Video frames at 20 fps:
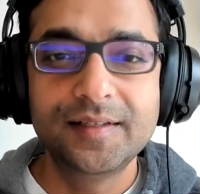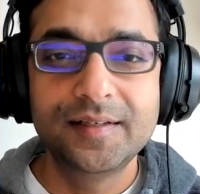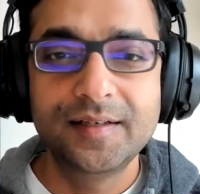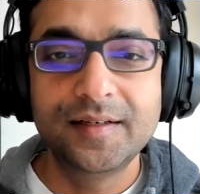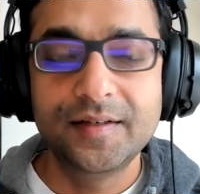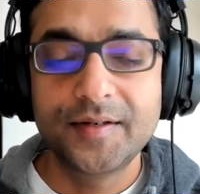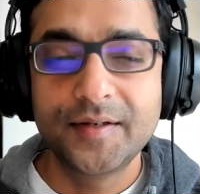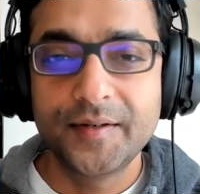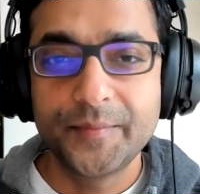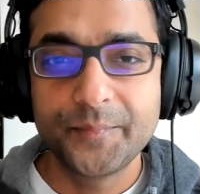
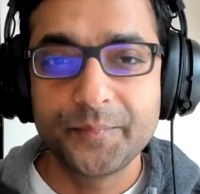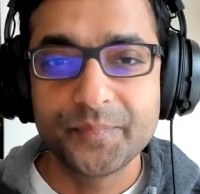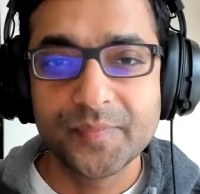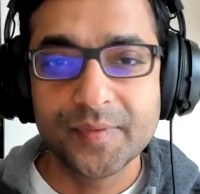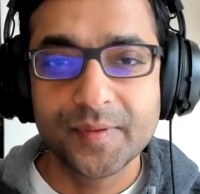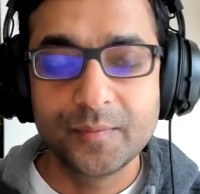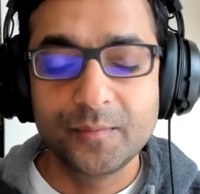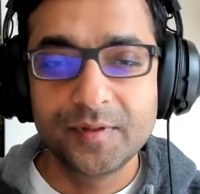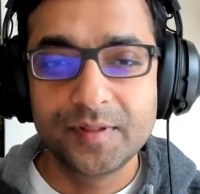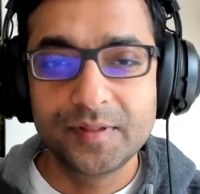um,
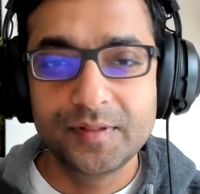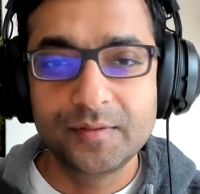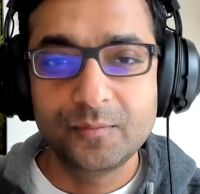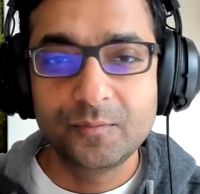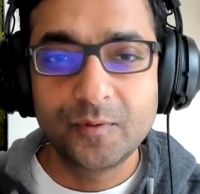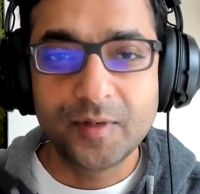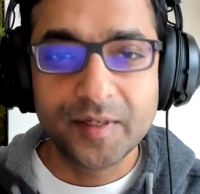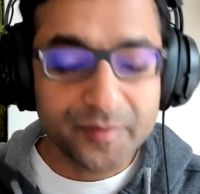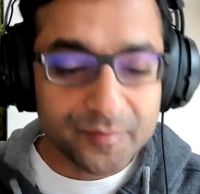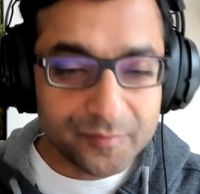
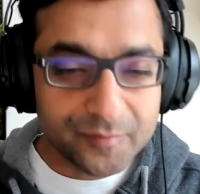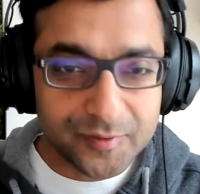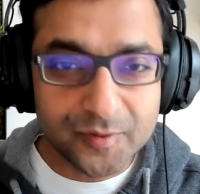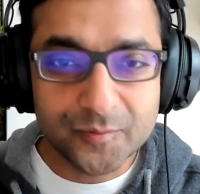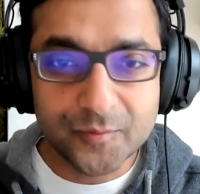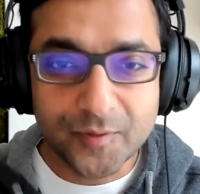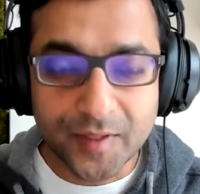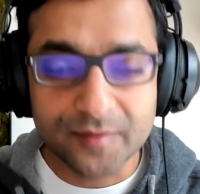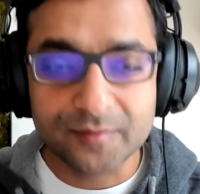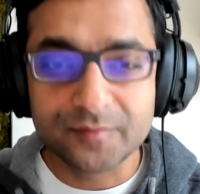with wonderful,
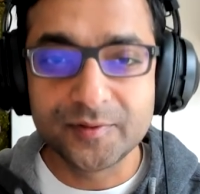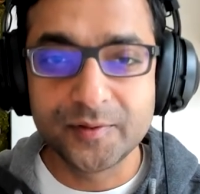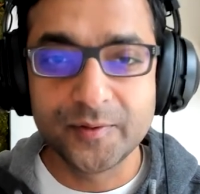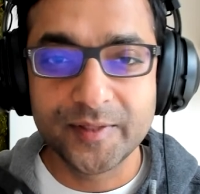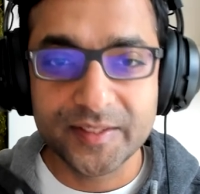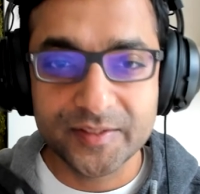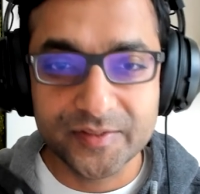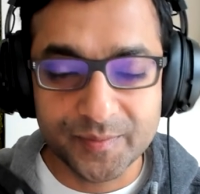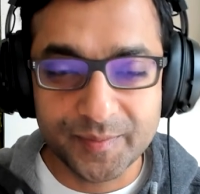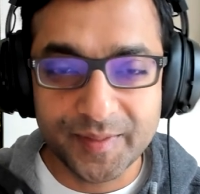wonderful
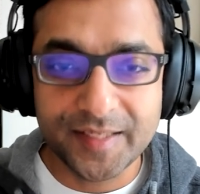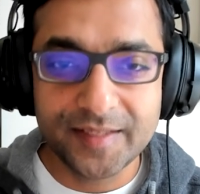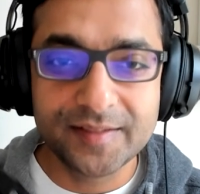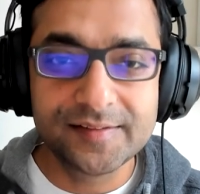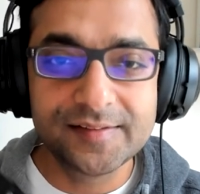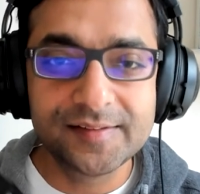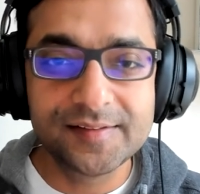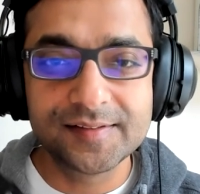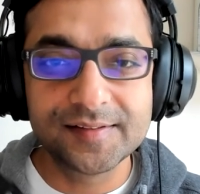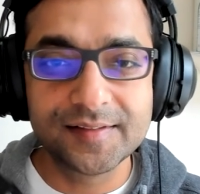
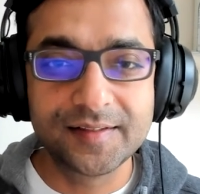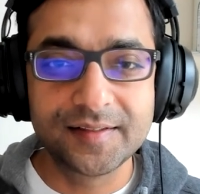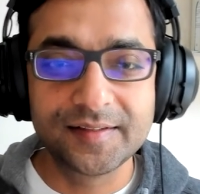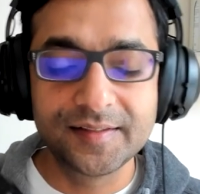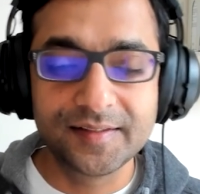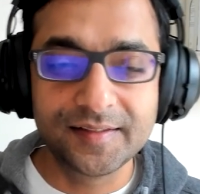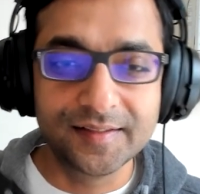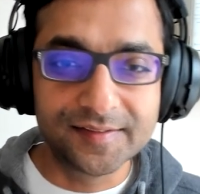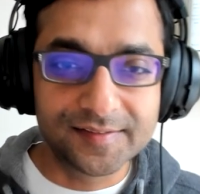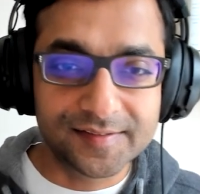resumes
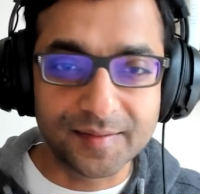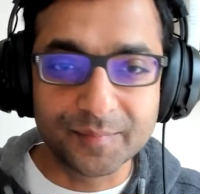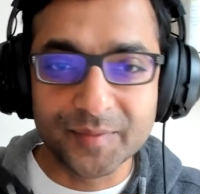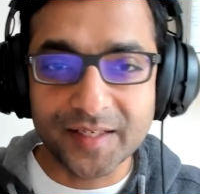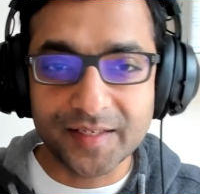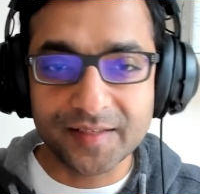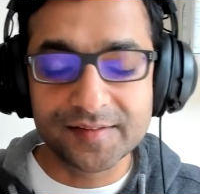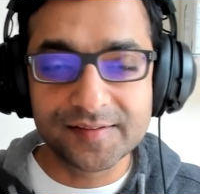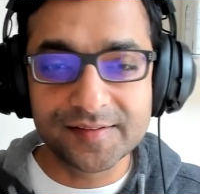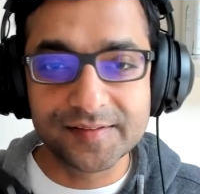uh, in some
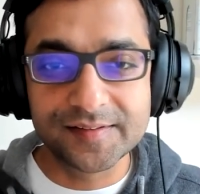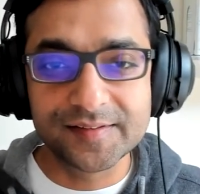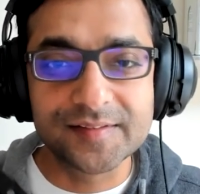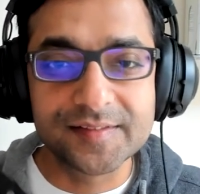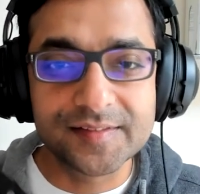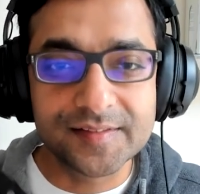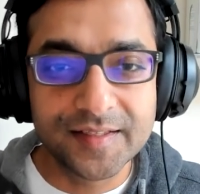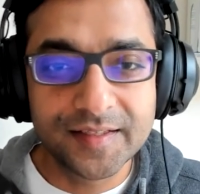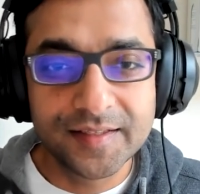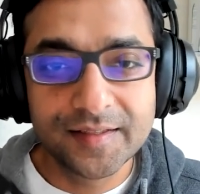
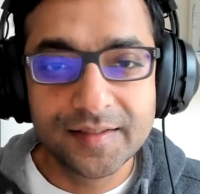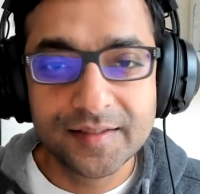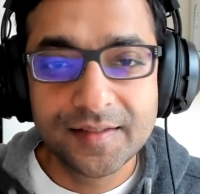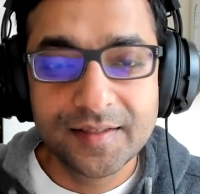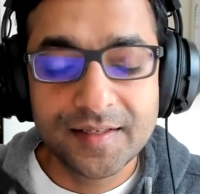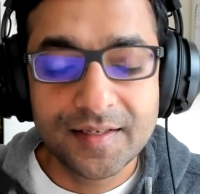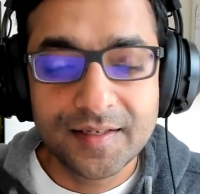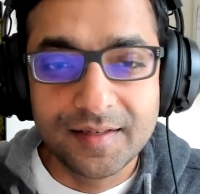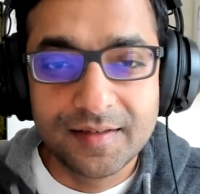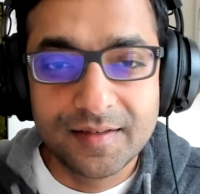cases
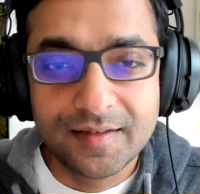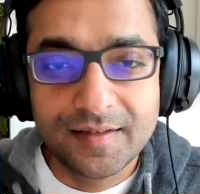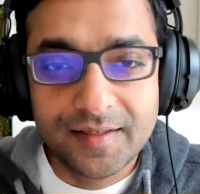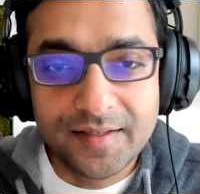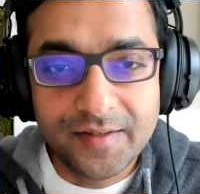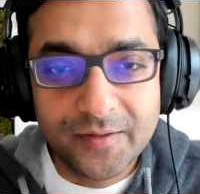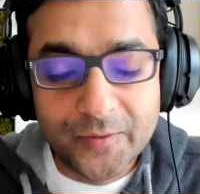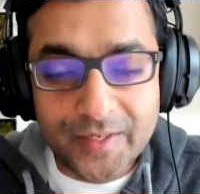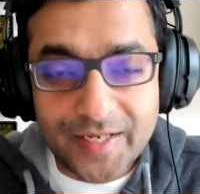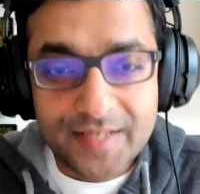uh,
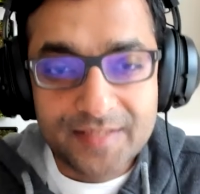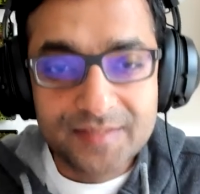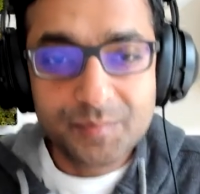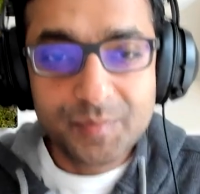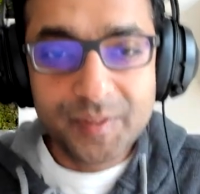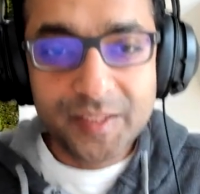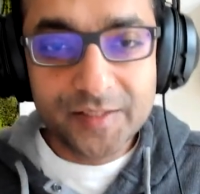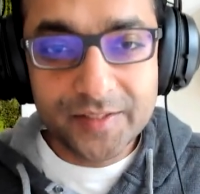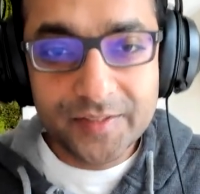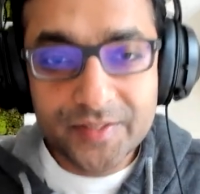you know, as
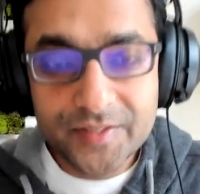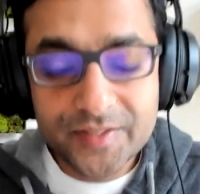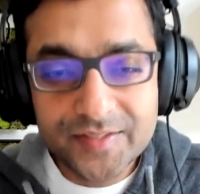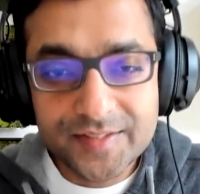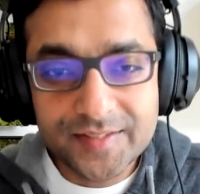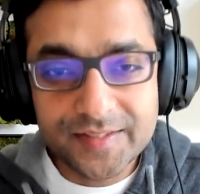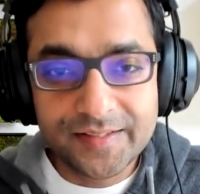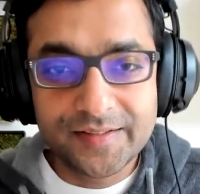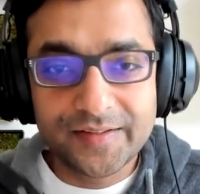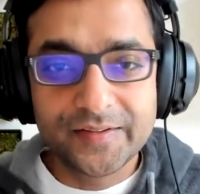
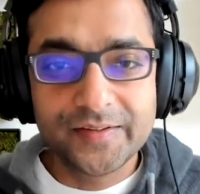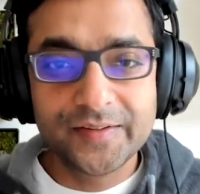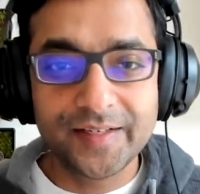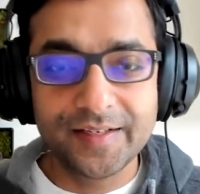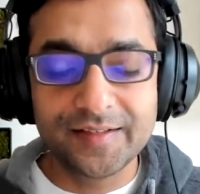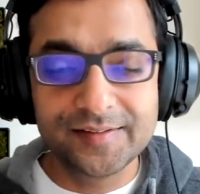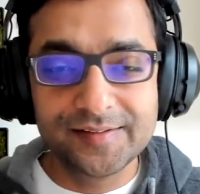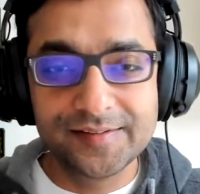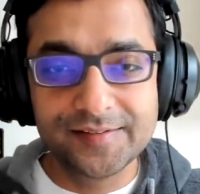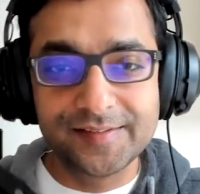peers, in other
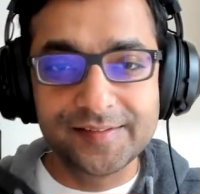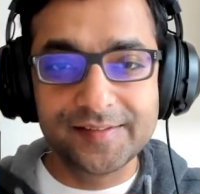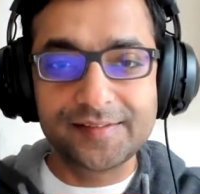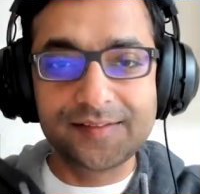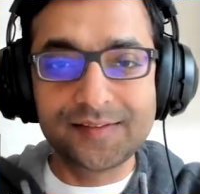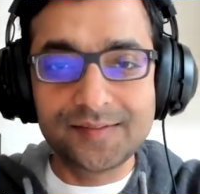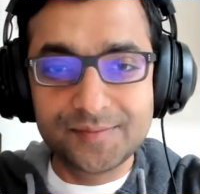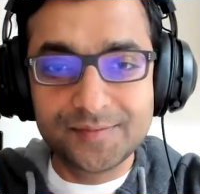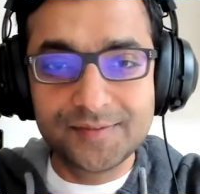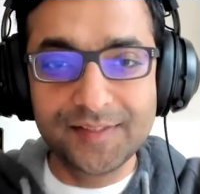cases,
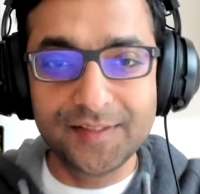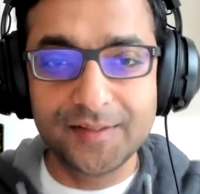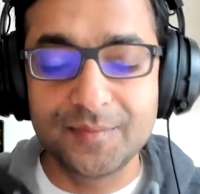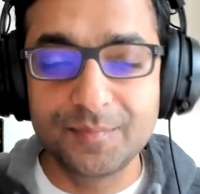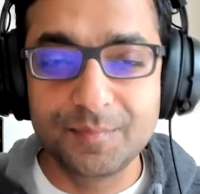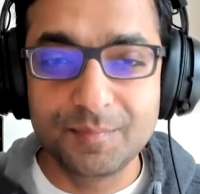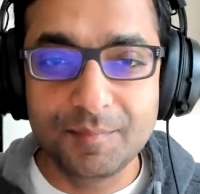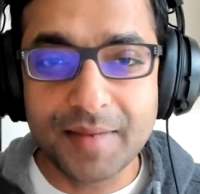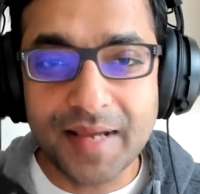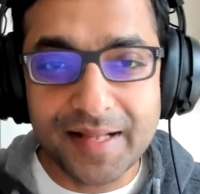as, you know,
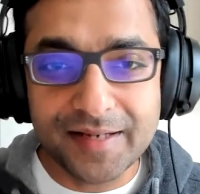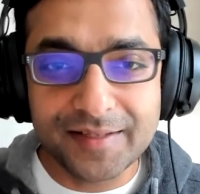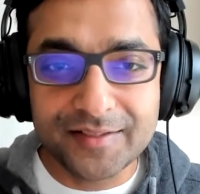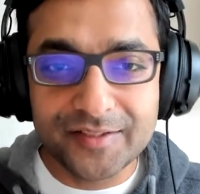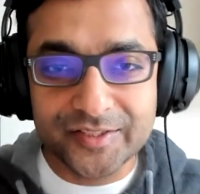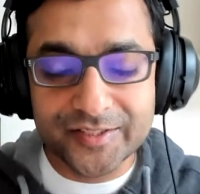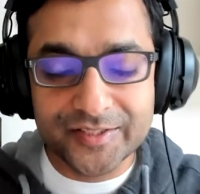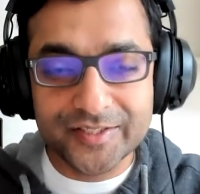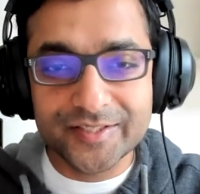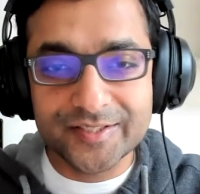
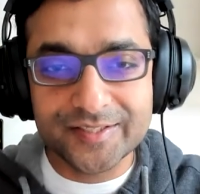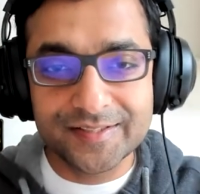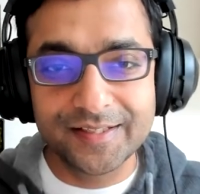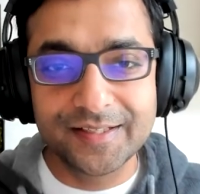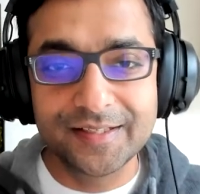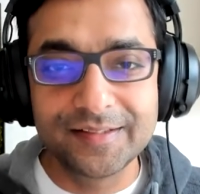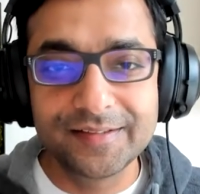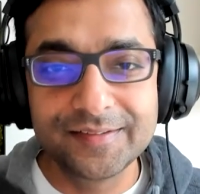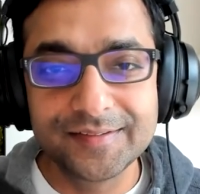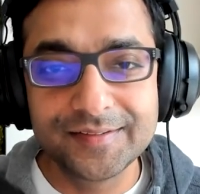managers,
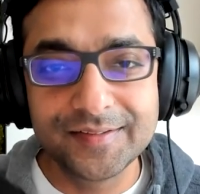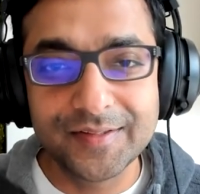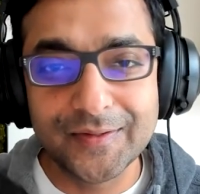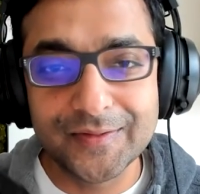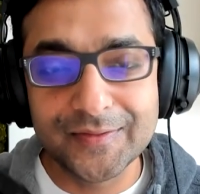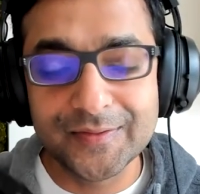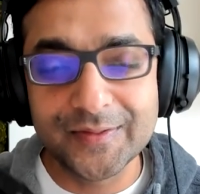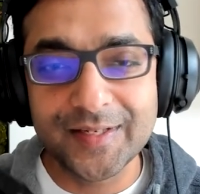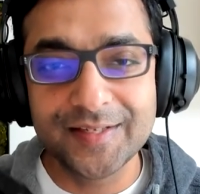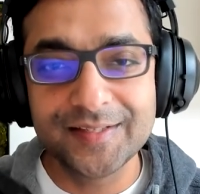and in
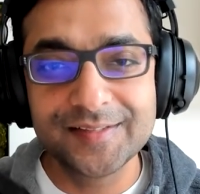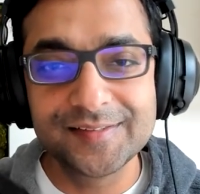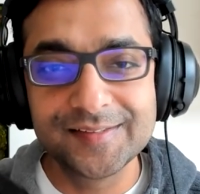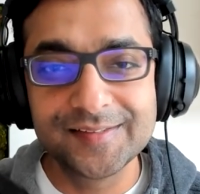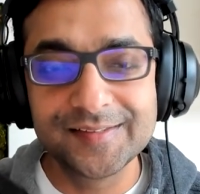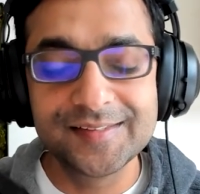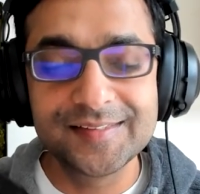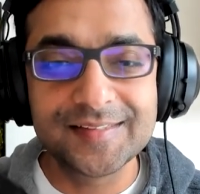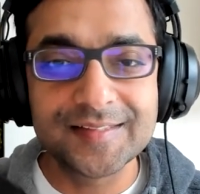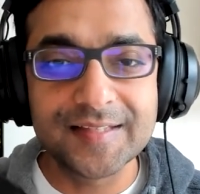other
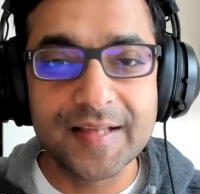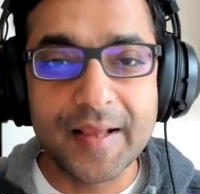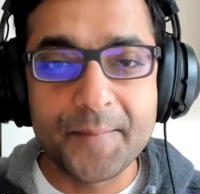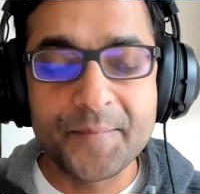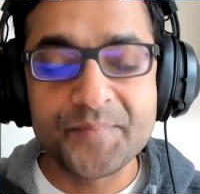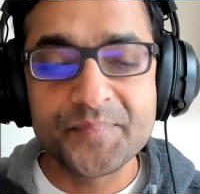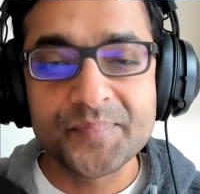cases,